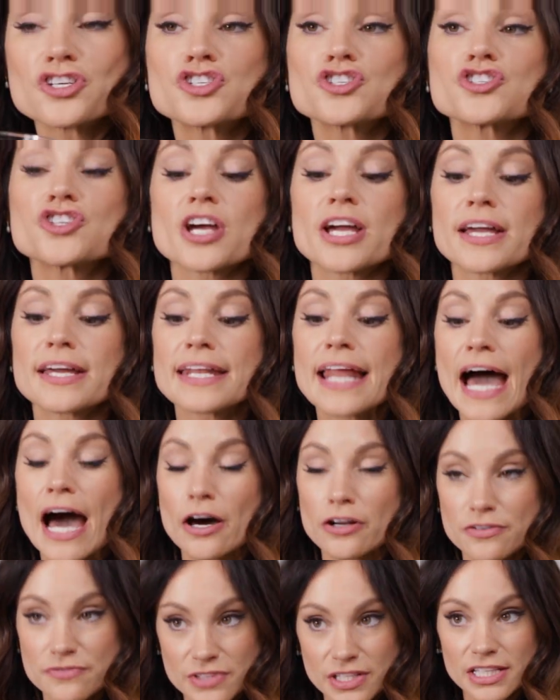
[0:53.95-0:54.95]
this chain
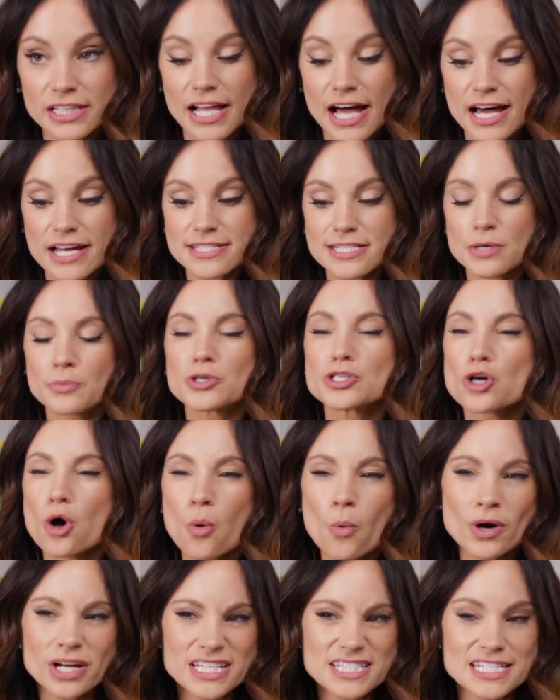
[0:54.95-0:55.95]
out of the glass and we
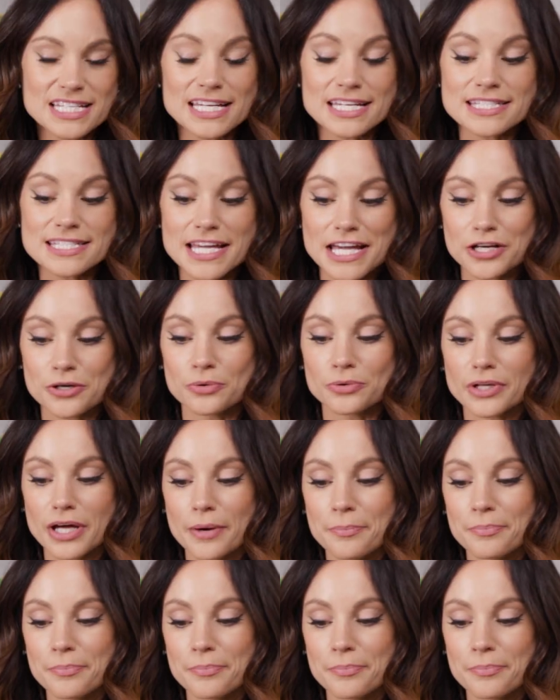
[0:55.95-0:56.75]
don't want it to get tangled